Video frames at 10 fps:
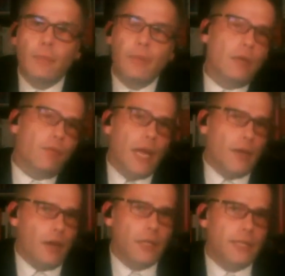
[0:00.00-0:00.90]
I mean, I've
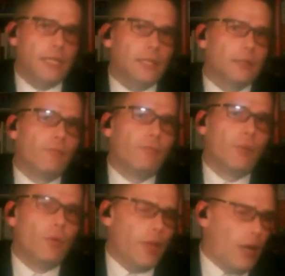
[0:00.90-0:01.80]
had ideas
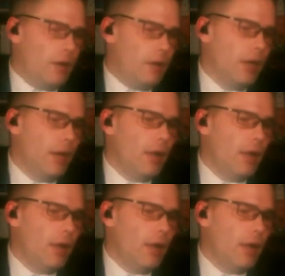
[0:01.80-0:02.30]
before that I've